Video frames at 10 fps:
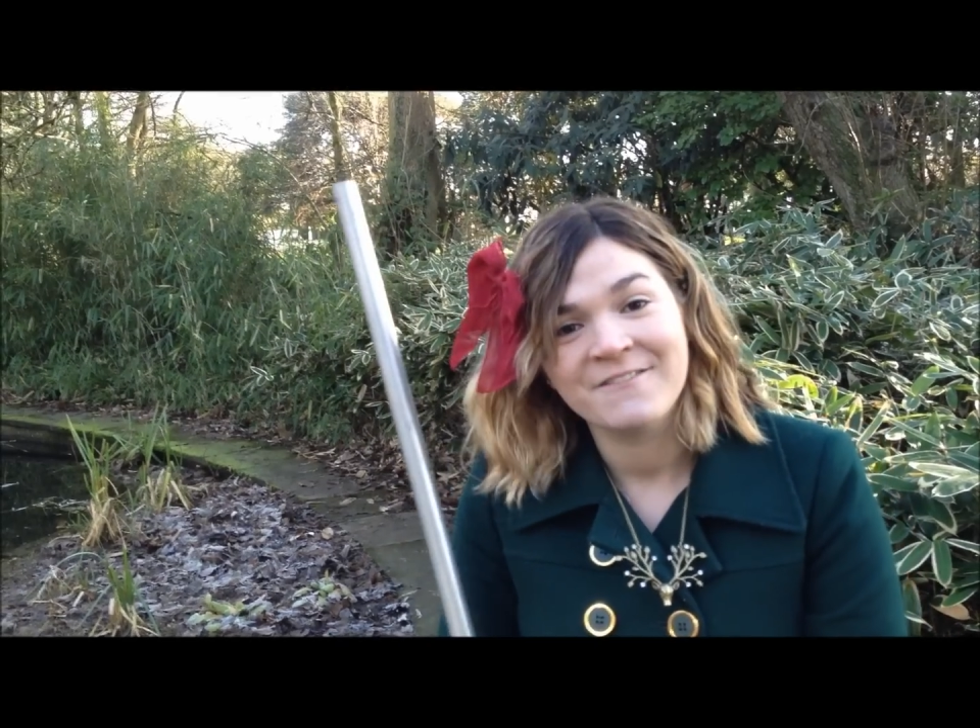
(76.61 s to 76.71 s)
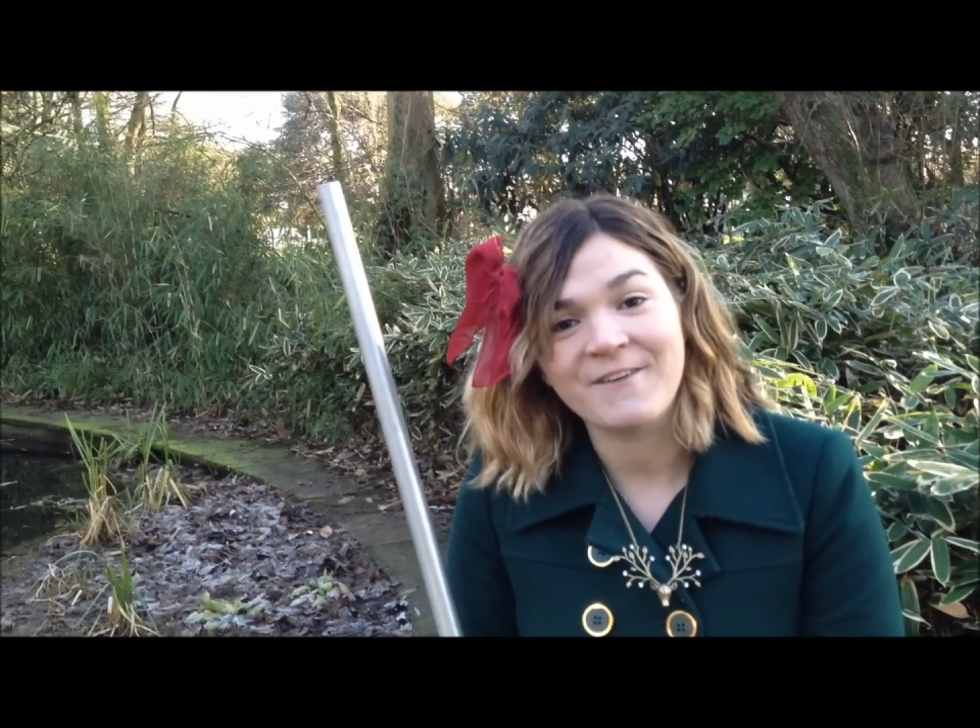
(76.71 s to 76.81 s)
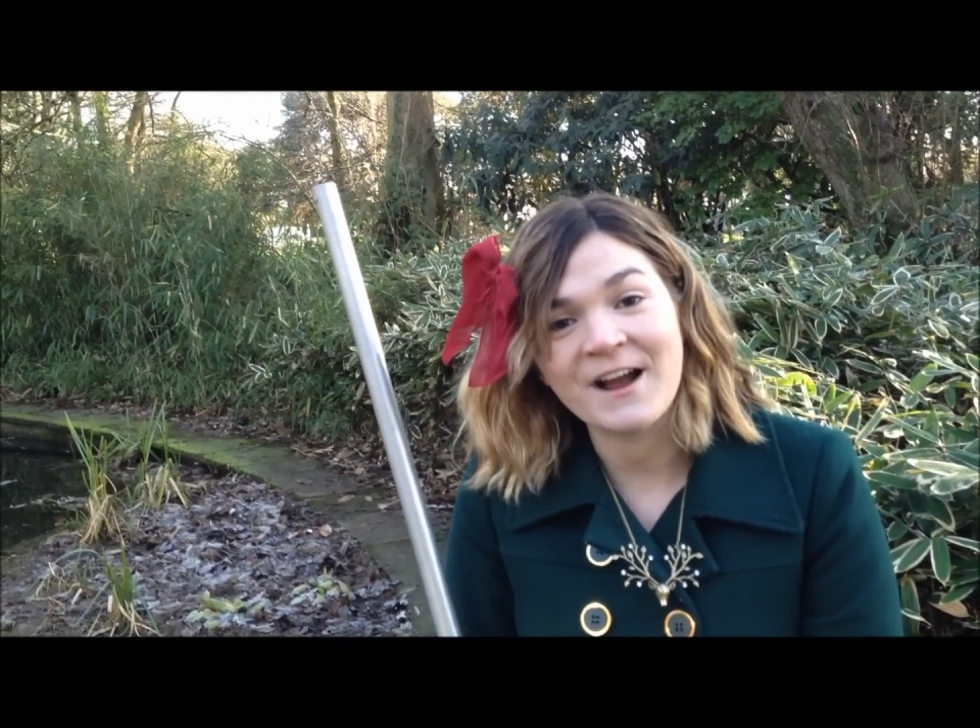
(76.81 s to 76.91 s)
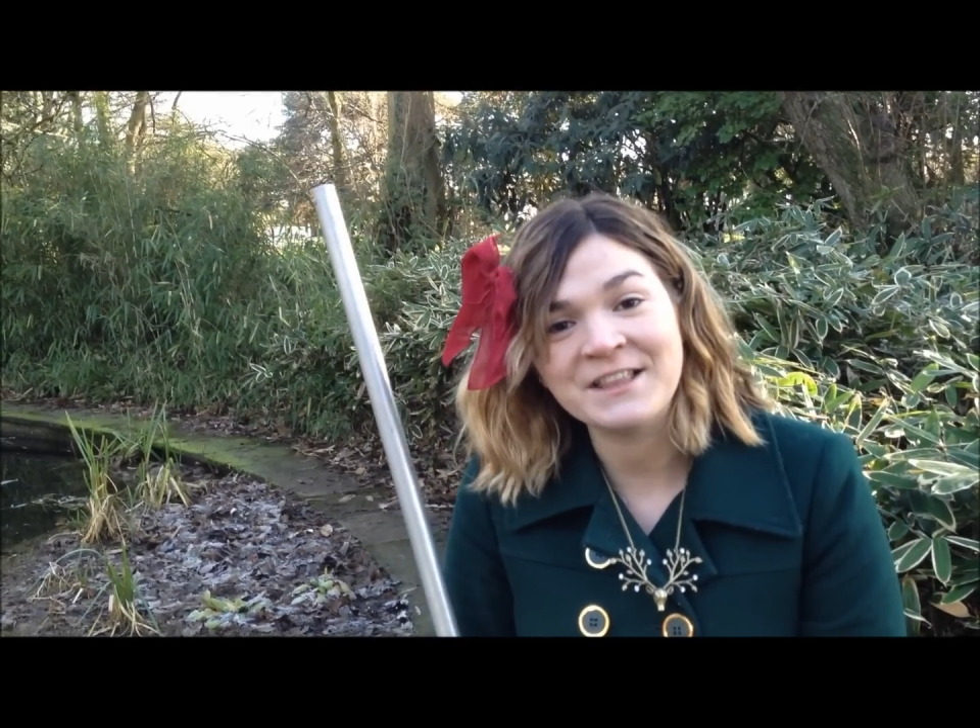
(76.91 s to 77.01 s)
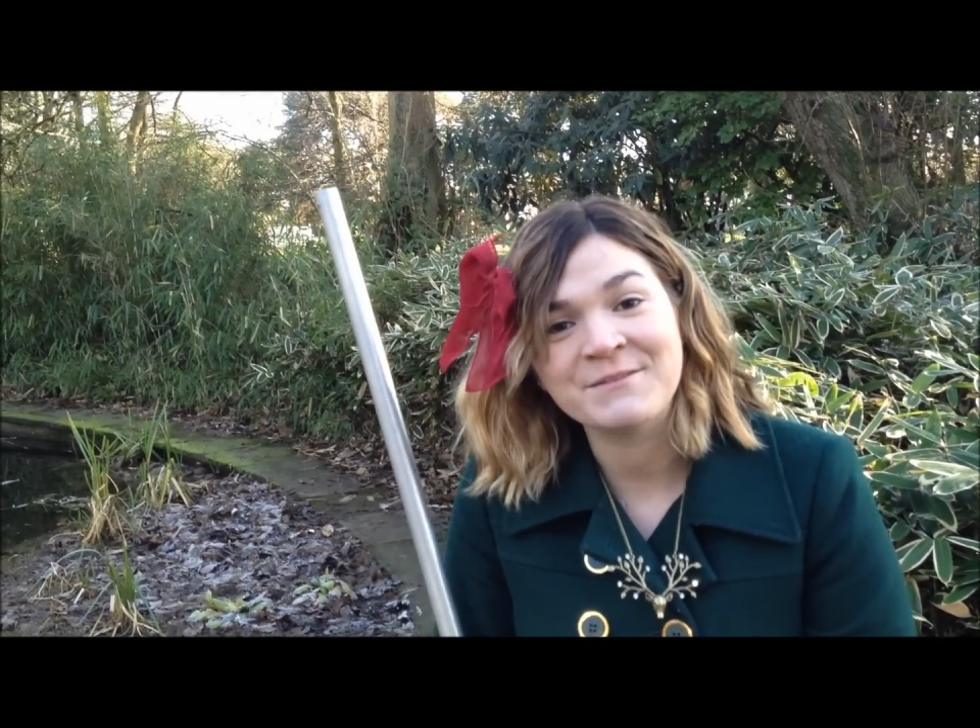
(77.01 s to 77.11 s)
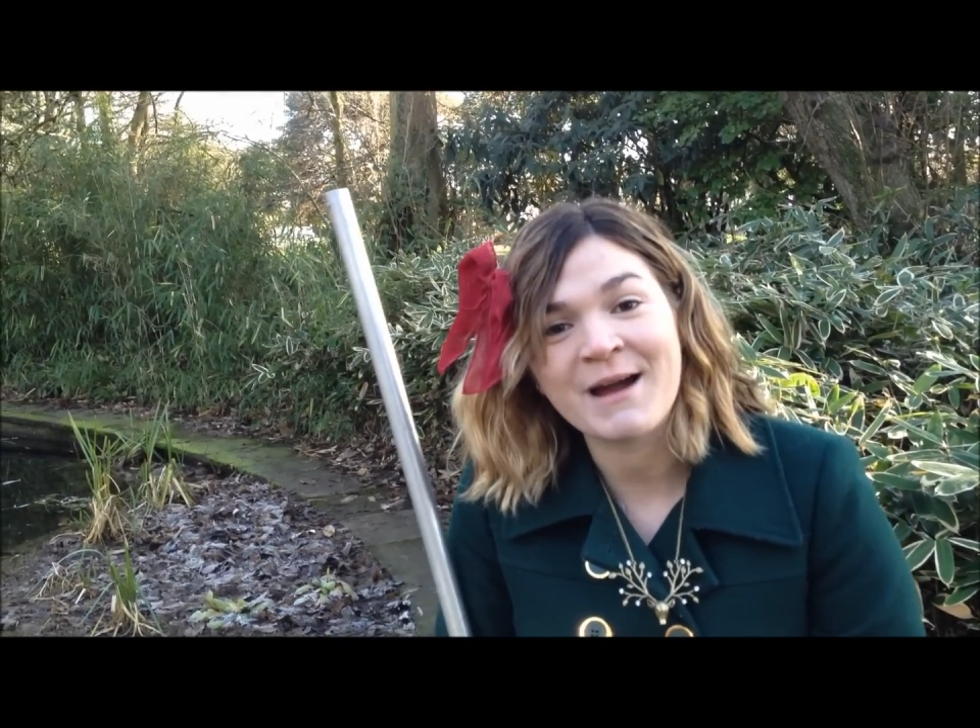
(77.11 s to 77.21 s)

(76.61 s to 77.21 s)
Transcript: find the